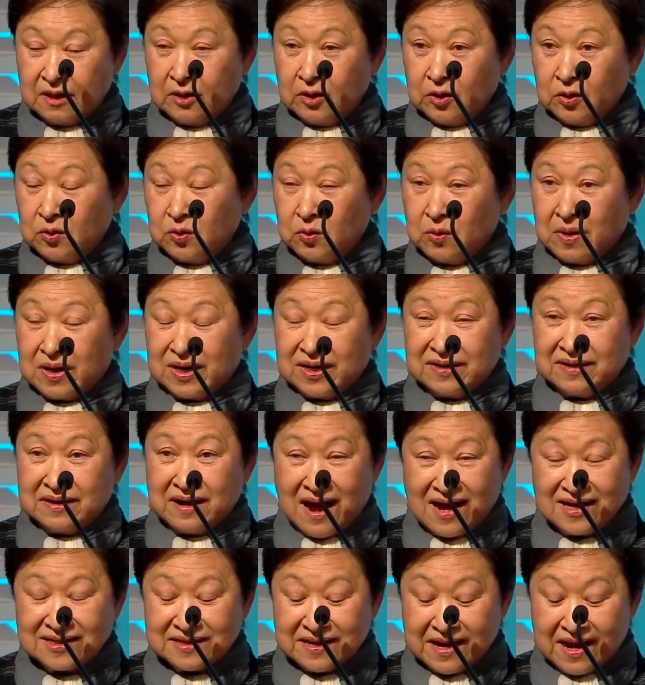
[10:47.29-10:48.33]
who are
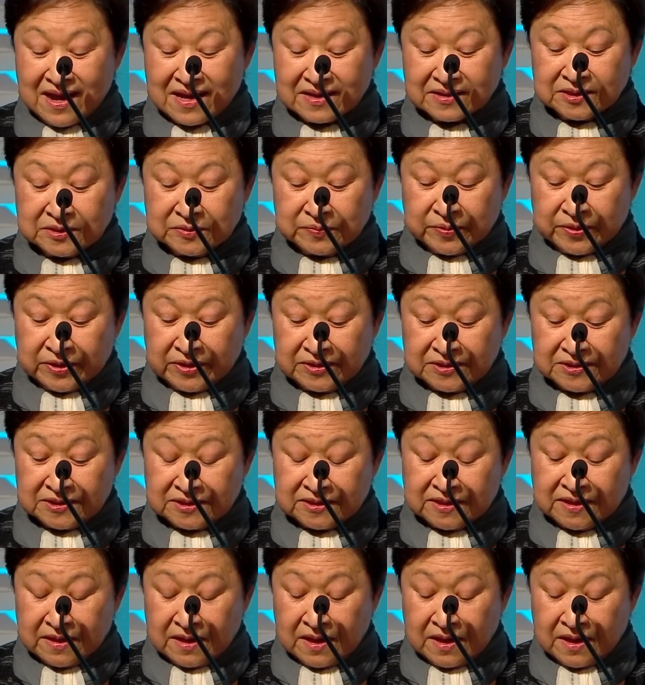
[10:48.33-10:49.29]
not experts,